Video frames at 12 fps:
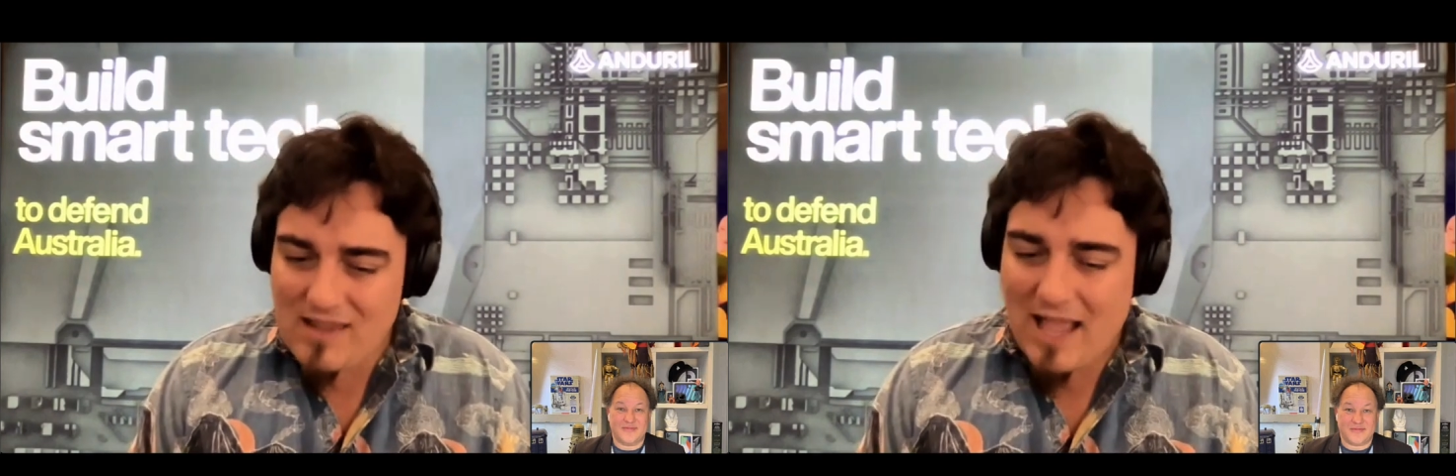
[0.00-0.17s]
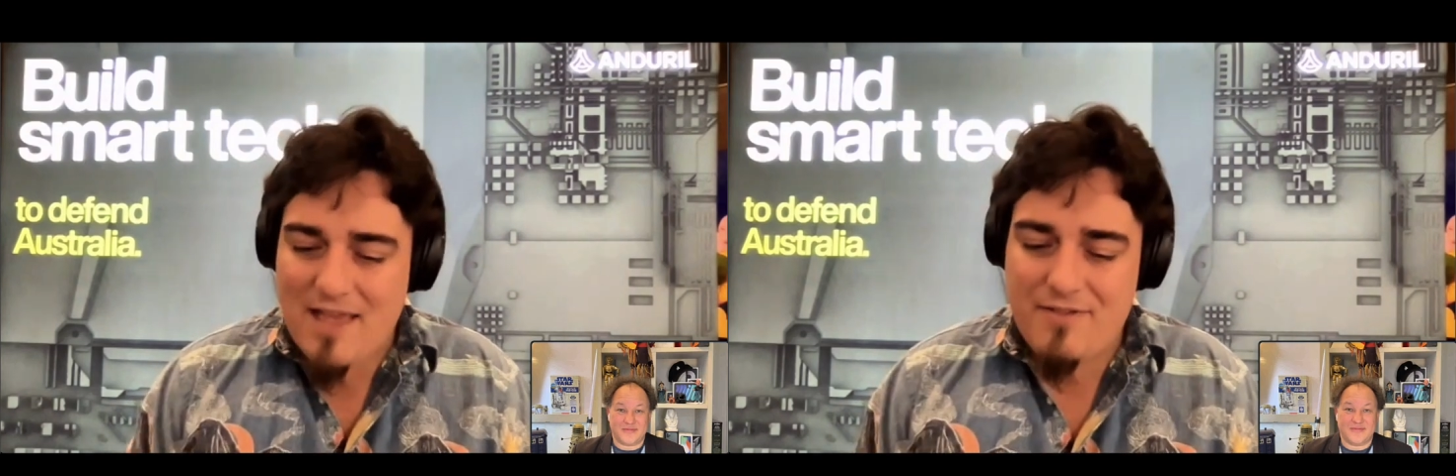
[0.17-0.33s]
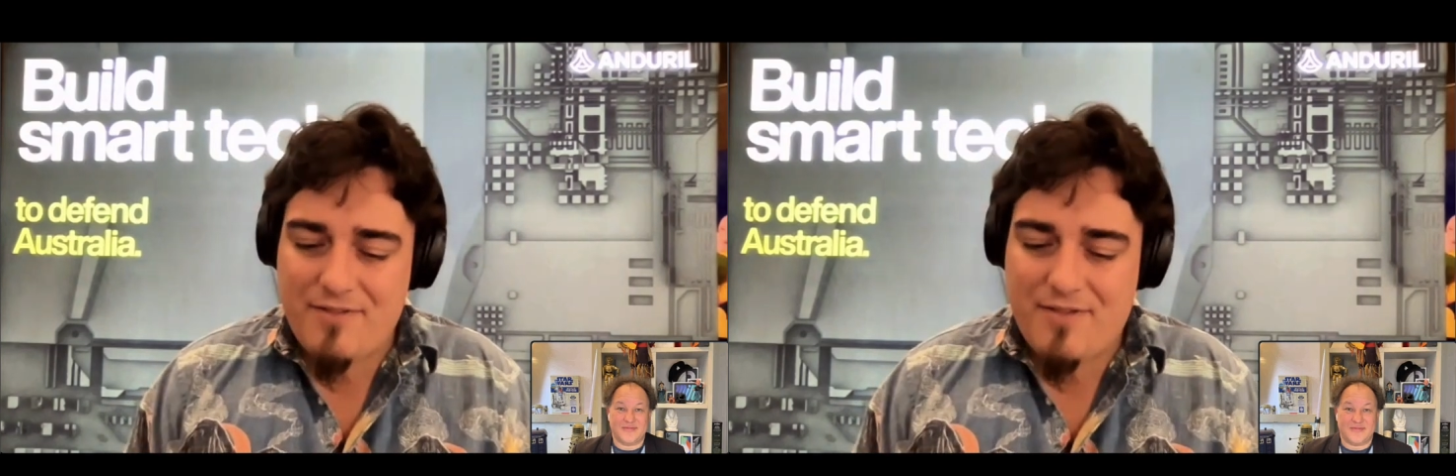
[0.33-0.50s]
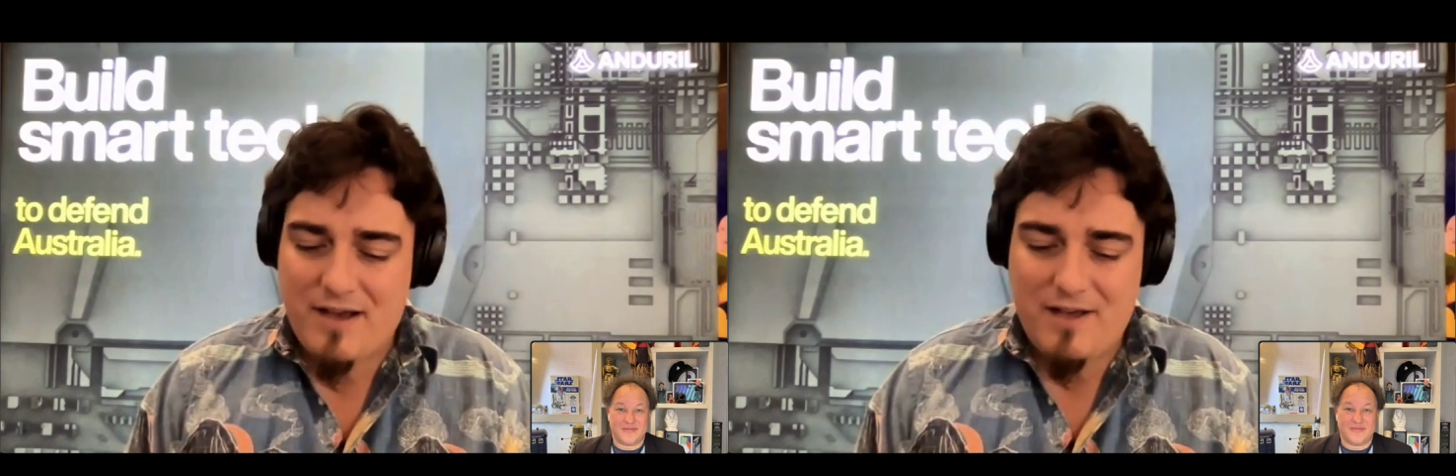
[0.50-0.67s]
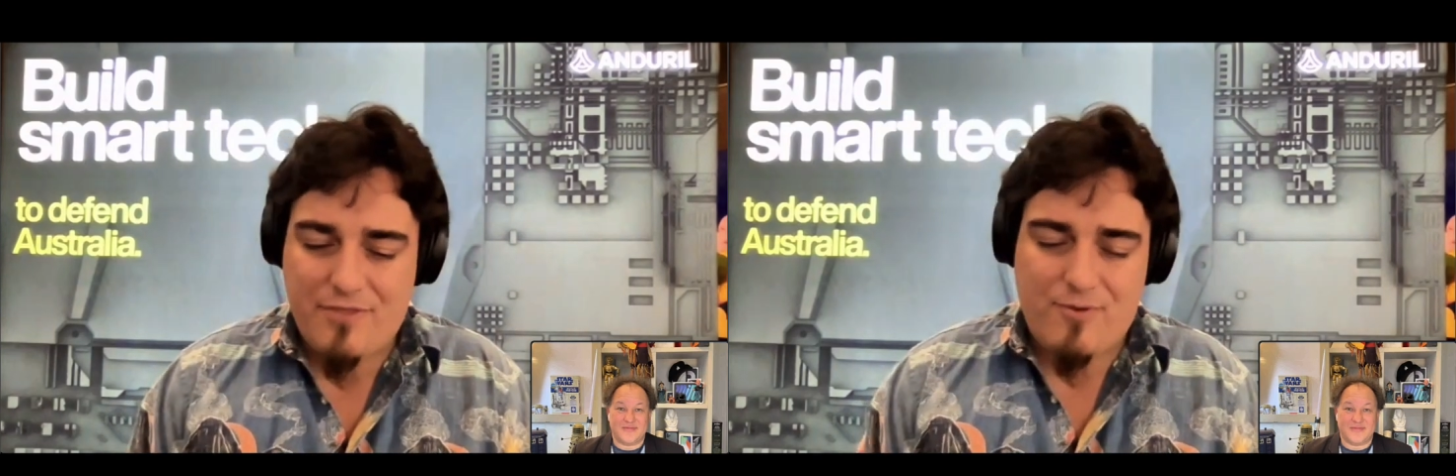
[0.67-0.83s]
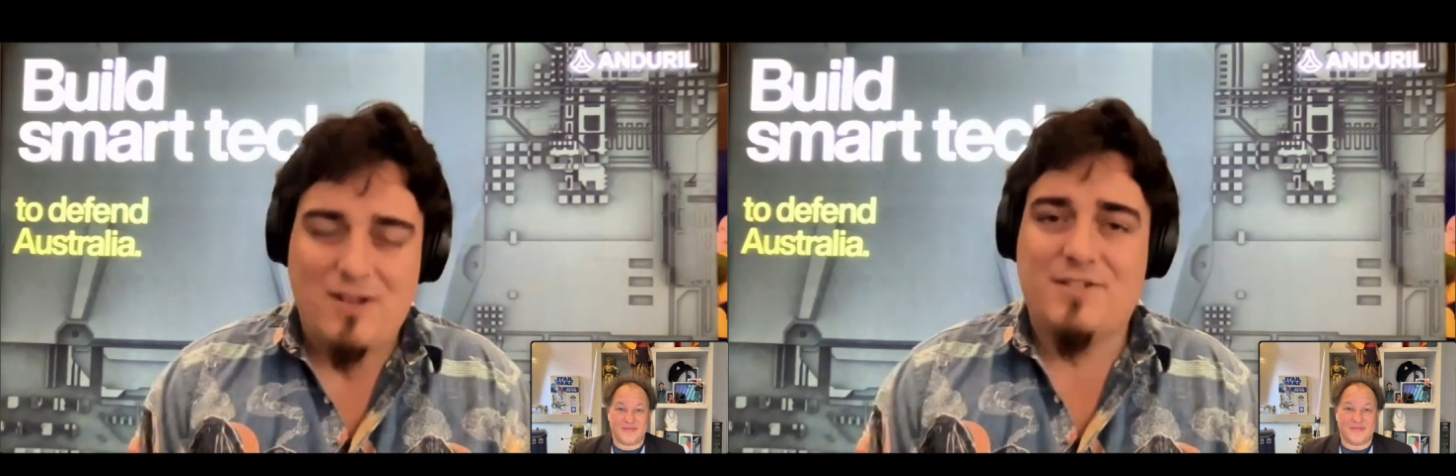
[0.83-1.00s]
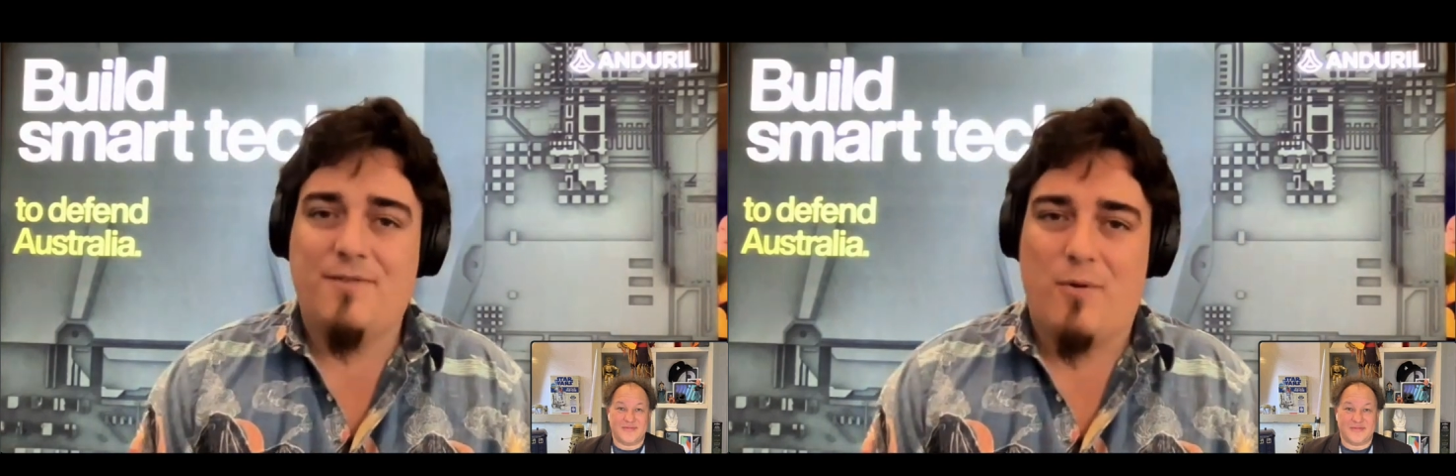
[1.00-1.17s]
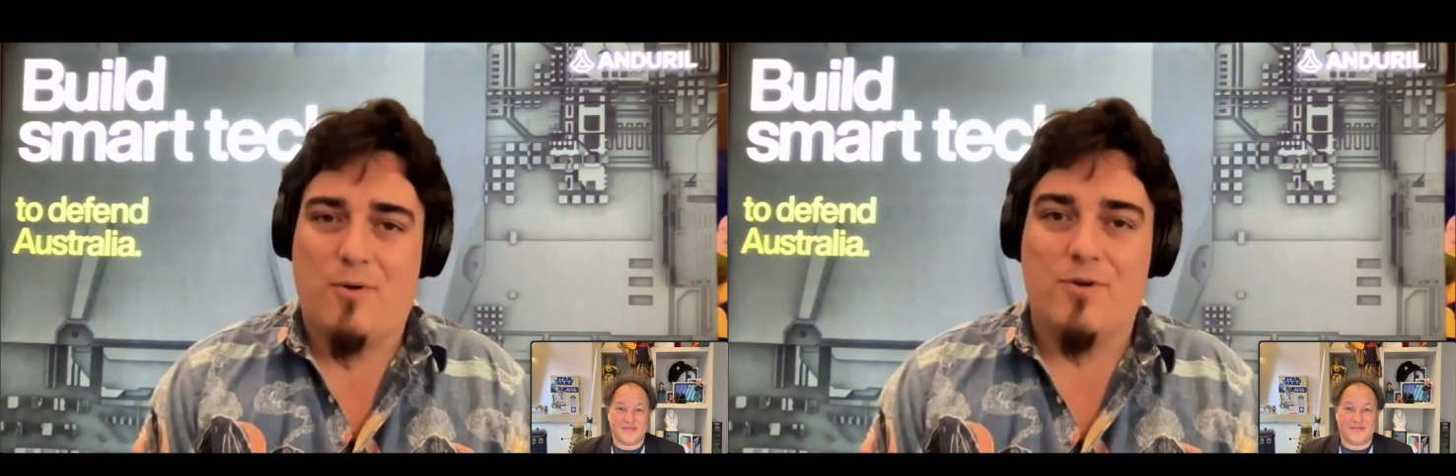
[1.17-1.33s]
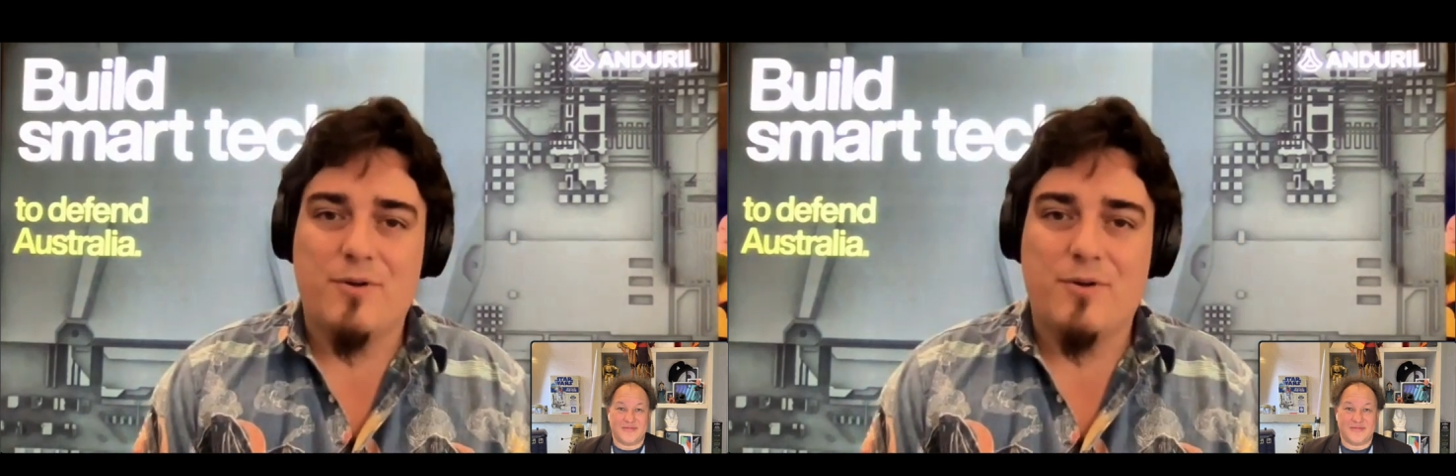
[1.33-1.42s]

And the thrust of what we're